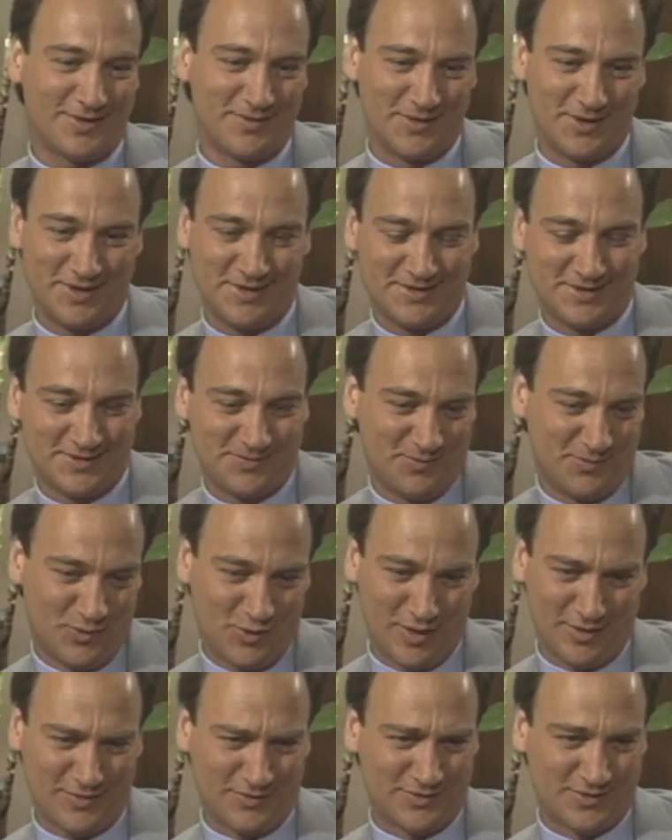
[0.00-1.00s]
I mean, he's
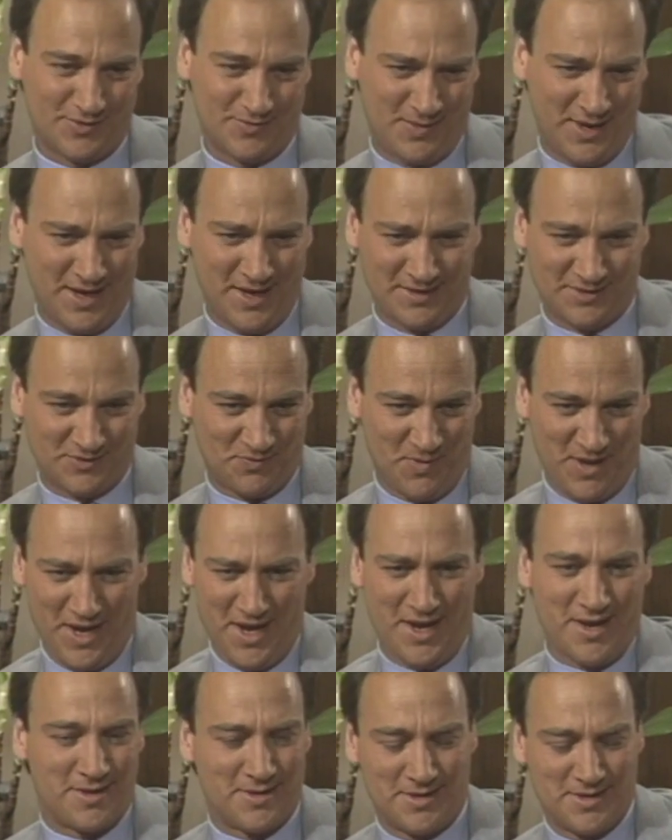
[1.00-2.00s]
Walter's a man's man.